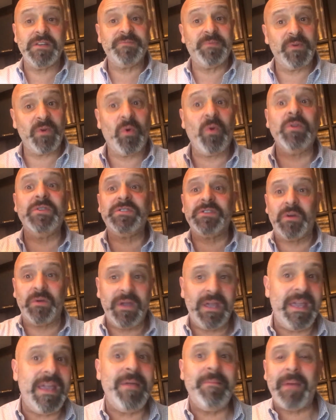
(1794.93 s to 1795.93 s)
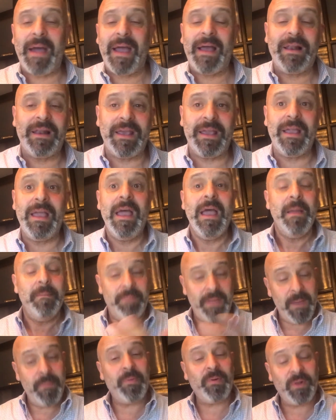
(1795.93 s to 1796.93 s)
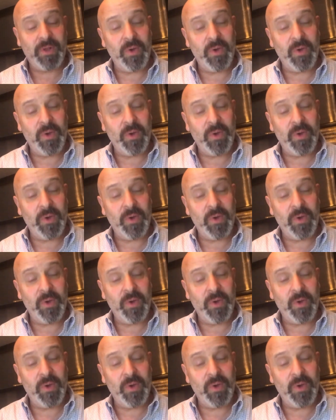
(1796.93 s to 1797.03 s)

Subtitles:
but also emailing people